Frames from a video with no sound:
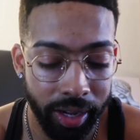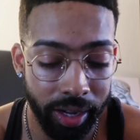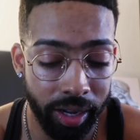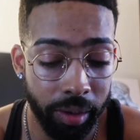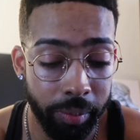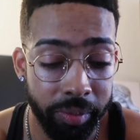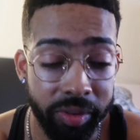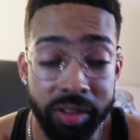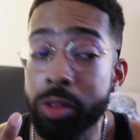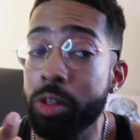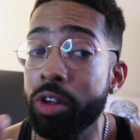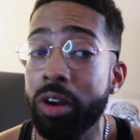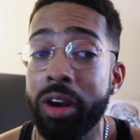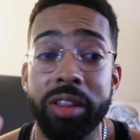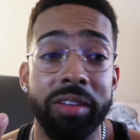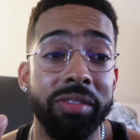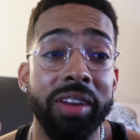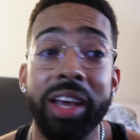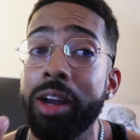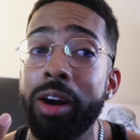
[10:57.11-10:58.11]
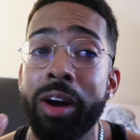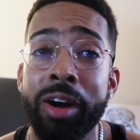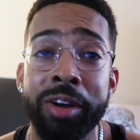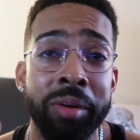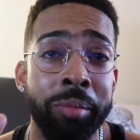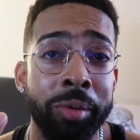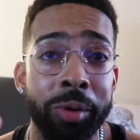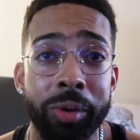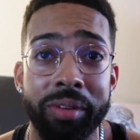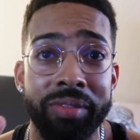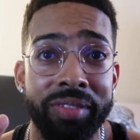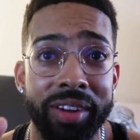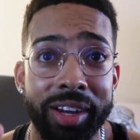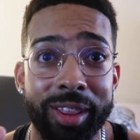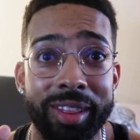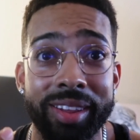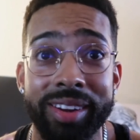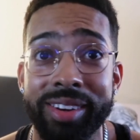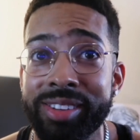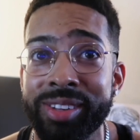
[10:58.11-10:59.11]
it's in charge of like all your motor
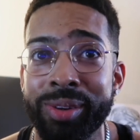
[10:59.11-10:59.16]
functions.